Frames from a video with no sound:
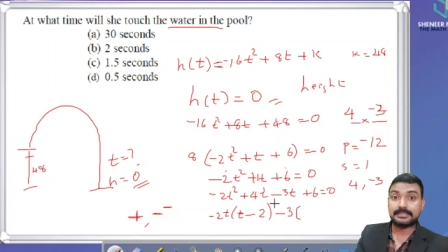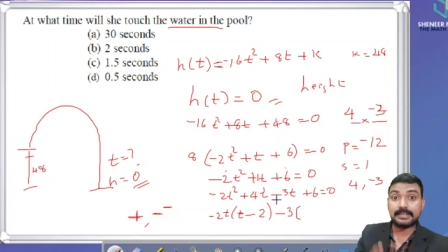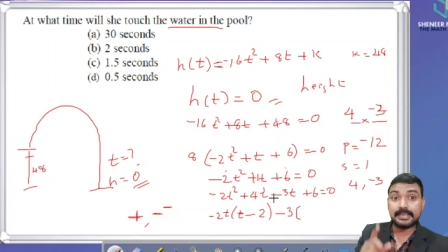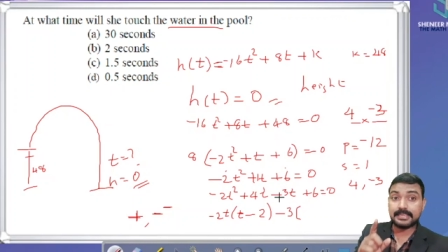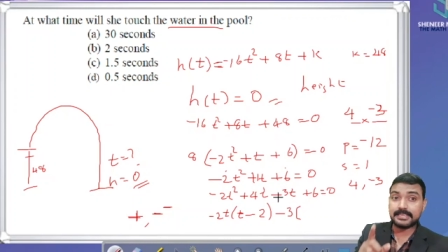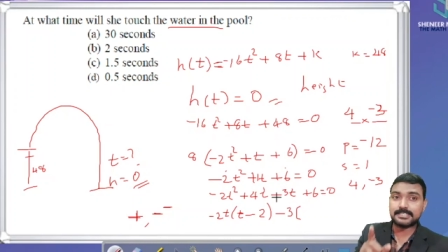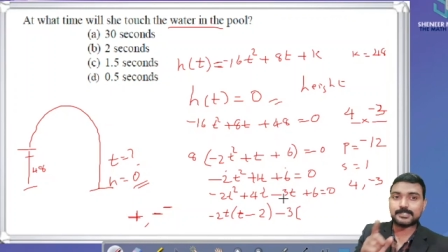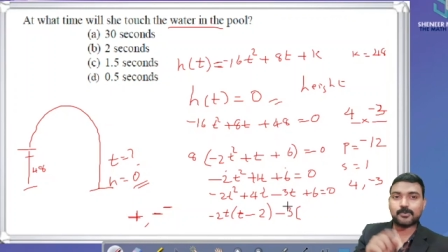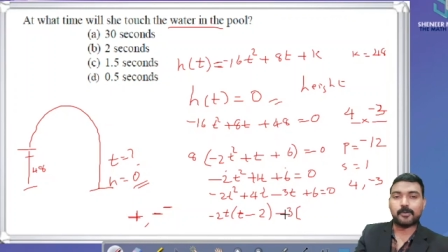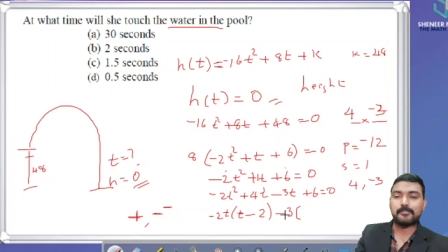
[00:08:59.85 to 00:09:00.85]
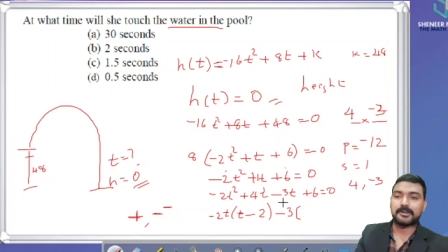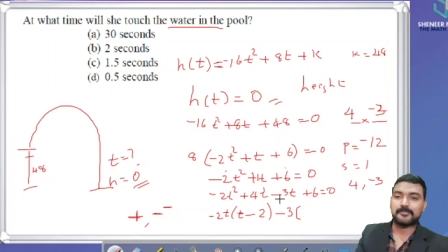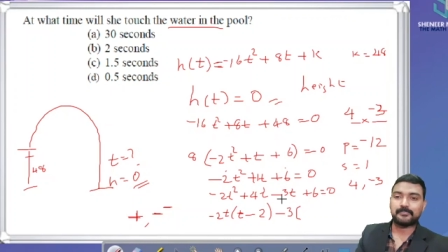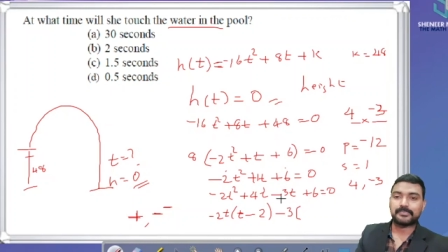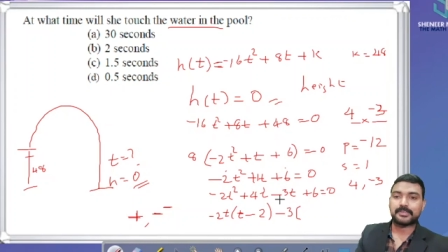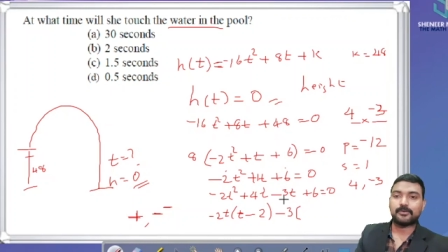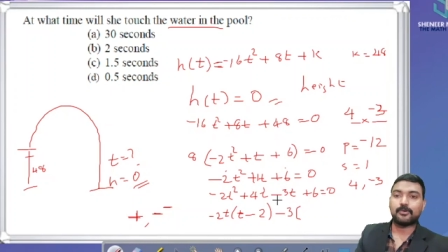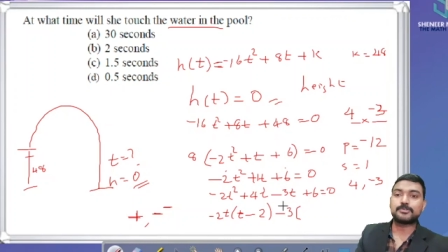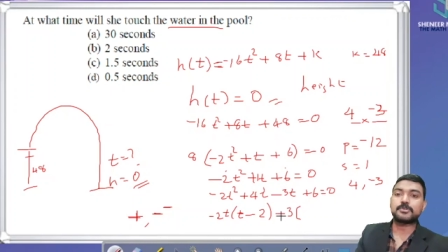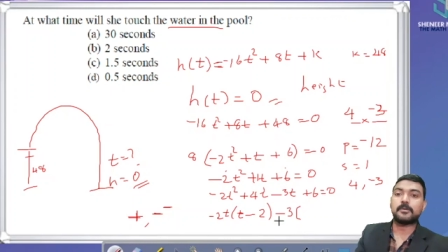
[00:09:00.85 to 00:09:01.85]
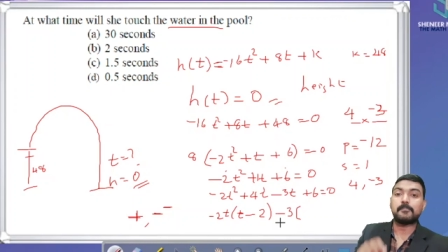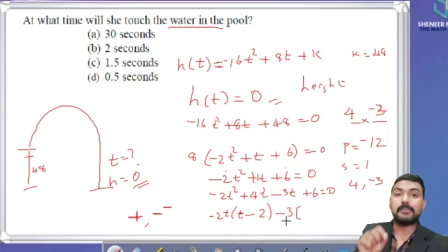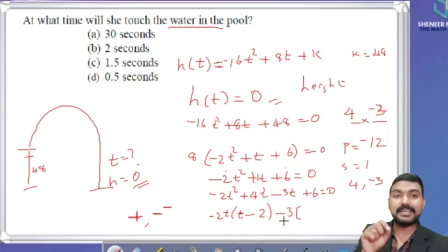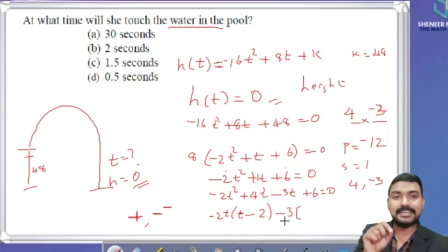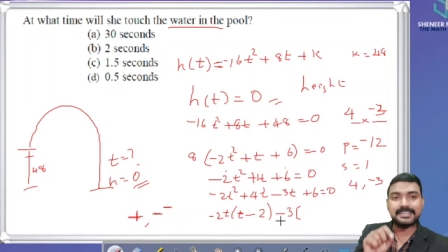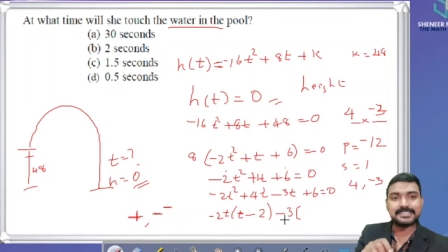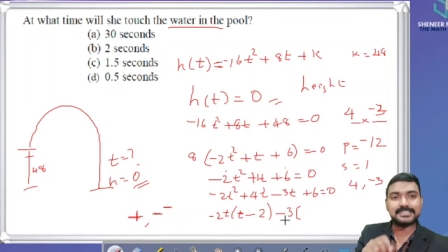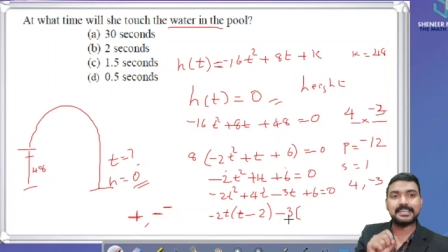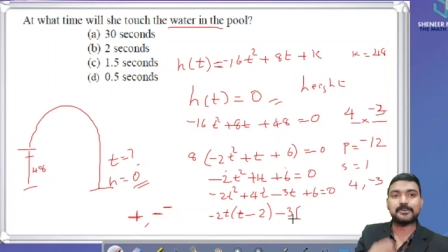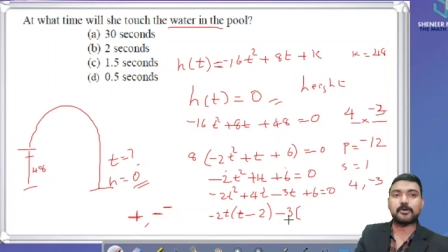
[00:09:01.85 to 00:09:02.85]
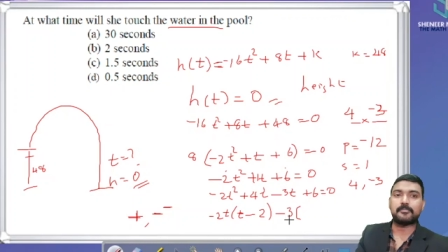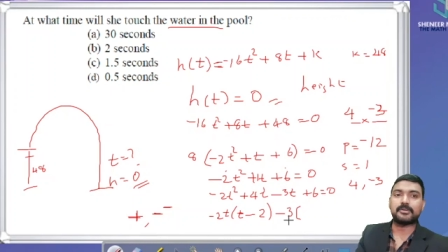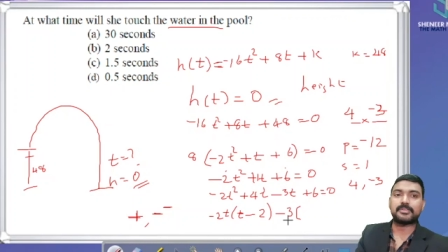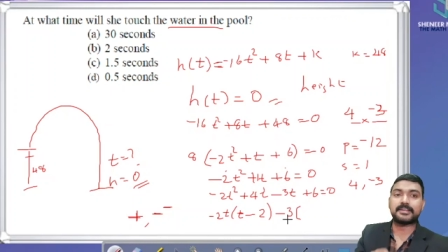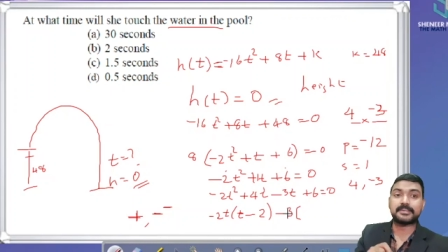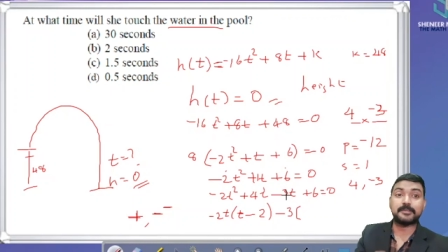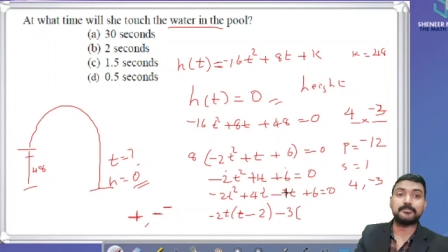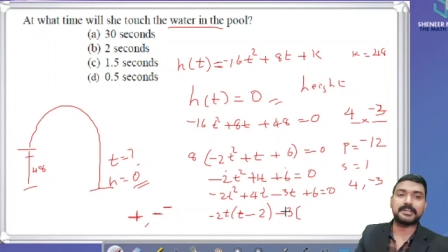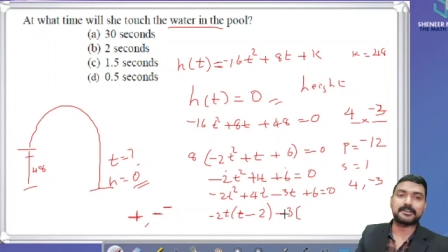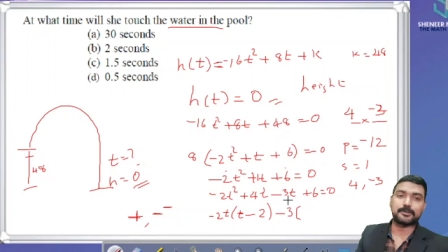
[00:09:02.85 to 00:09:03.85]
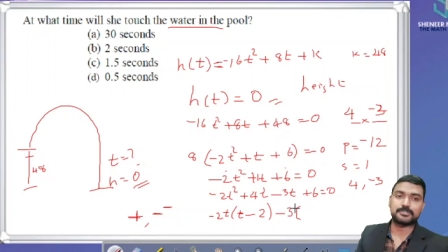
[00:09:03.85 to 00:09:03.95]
3 is common. Also minus 3 common, that can be taken